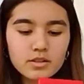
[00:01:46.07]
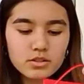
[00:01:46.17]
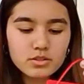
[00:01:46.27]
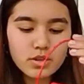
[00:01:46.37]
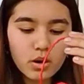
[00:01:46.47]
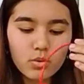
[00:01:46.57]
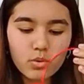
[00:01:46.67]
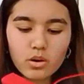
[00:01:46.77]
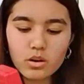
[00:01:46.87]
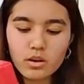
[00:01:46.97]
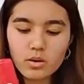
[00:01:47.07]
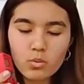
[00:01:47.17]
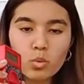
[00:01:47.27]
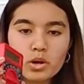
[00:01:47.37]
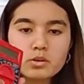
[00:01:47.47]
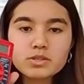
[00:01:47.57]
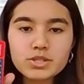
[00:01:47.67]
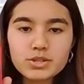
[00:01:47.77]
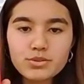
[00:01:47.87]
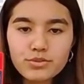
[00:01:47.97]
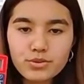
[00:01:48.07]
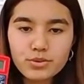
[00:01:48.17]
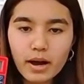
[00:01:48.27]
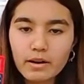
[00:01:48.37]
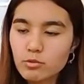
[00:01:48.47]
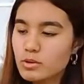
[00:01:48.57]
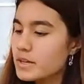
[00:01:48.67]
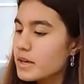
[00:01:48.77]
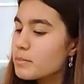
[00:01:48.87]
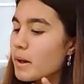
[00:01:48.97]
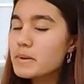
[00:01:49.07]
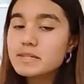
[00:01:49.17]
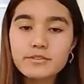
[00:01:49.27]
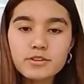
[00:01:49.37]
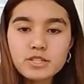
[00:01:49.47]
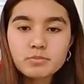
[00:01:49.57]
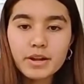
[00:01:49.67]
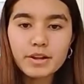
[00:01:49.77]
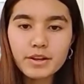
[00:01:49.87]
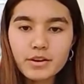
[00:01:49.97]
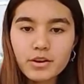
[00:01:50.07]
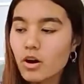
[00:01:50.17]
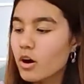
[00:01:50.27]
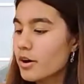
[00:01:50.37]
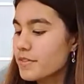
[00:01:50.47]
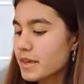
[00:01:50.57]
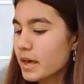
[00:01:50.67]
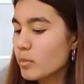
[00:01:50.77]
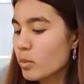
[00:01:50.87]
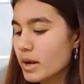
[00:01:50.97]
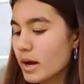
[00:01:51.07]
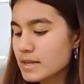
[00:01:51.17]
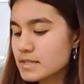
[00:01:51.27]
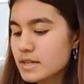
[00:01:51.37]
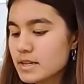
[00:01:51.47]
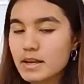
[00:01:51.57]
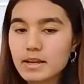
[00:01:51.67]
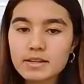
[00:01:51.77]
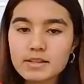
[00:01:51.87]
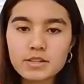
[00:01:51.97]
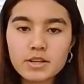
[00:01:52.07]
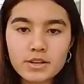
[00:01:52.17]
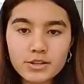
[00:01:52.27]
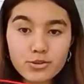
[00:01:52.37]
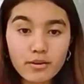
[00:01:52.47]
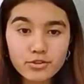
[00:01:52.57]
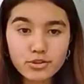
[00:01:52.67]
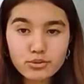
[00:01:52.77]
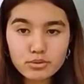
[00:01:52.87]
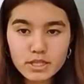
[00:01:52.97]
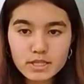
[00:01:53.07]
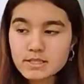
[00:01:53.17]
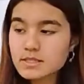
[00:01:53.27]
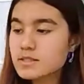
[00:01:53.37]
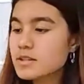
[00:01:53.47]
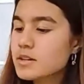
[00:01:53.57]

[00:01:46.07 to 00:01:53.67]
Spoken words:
So what you would do if you have one, it might be different depending on the kit, but what I did is you have two leads.